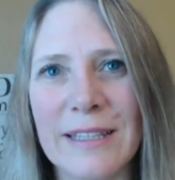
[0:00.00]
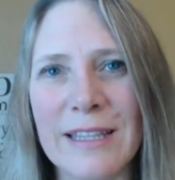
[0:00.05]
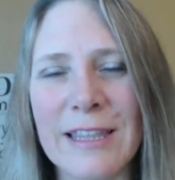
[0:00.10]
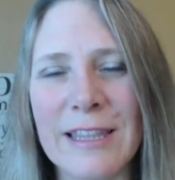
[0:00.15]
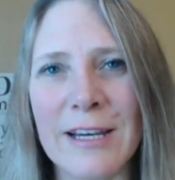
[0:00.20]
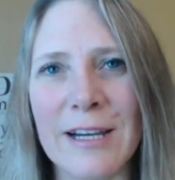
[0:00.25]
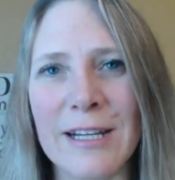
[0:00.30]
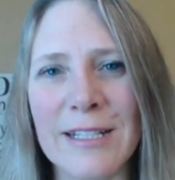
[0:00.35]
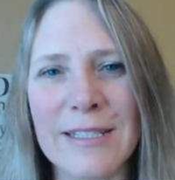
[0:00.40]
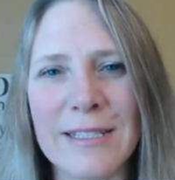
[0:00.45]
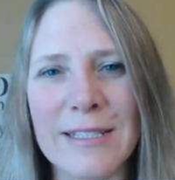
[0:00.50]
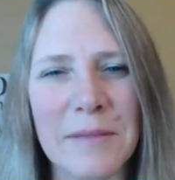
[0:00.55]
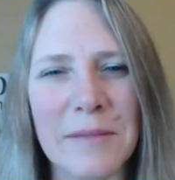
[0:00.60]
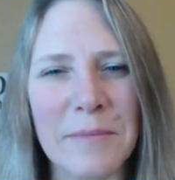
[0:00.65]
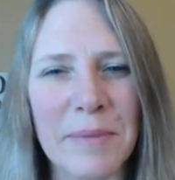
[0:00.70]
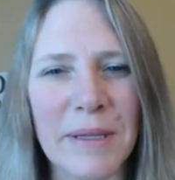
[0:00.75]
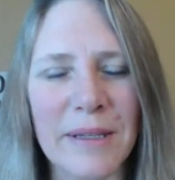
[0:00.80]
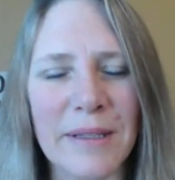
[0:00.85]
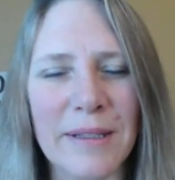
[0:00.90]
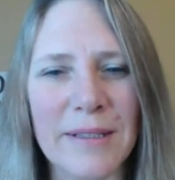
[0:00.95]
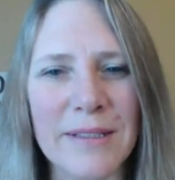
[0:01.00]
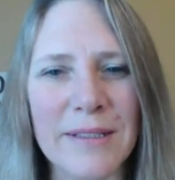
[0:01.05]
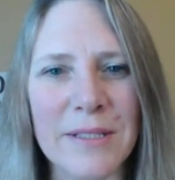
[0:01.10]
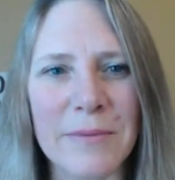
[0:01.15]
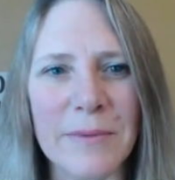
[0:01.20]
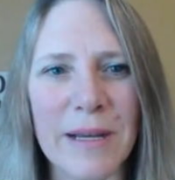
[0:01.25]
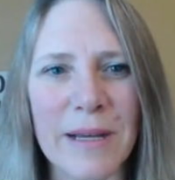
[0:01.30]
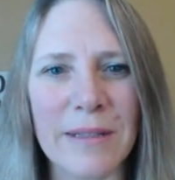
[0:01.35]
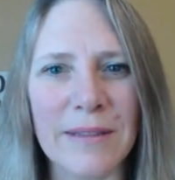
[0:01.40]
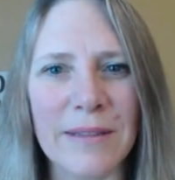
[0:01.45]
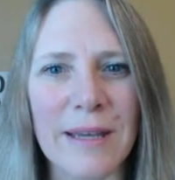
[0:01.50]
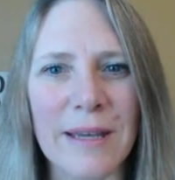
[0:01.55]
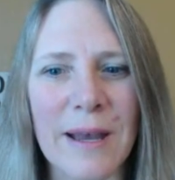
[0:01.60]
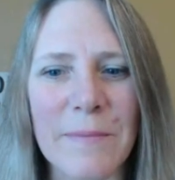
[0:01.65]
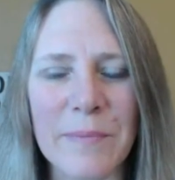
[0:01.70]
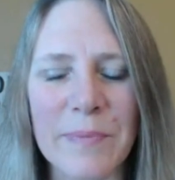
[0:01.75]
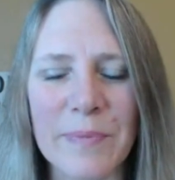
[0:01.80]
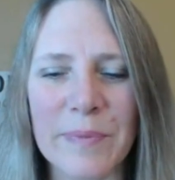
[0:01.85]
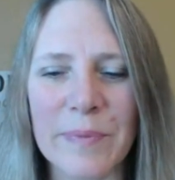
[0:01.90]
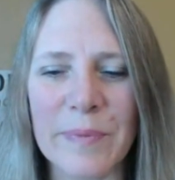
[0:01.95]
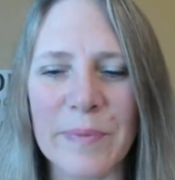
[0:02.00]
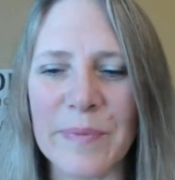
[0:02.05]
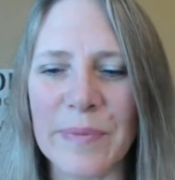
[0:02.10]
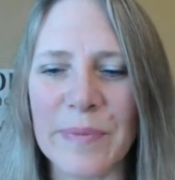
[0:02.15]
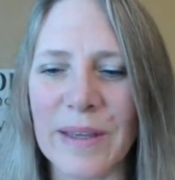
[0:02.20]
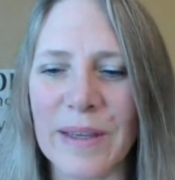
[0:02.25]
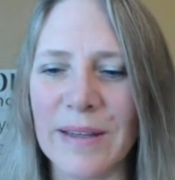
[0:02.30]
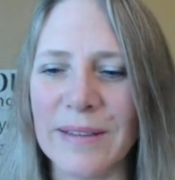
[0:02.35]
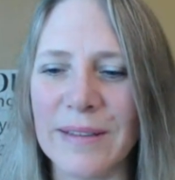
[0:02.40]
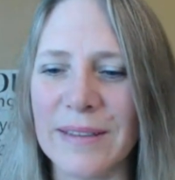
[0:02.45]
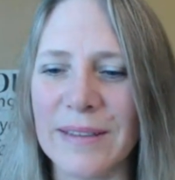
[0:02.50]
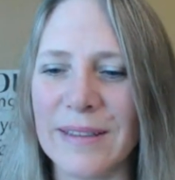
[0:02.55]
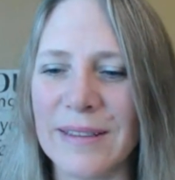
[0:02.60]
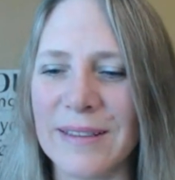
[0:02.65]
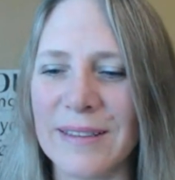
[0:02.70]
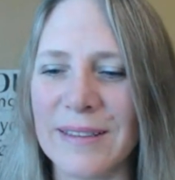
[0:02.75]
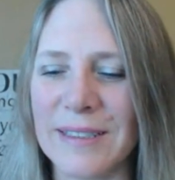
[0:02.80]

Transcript: thoughts and opinions around that, and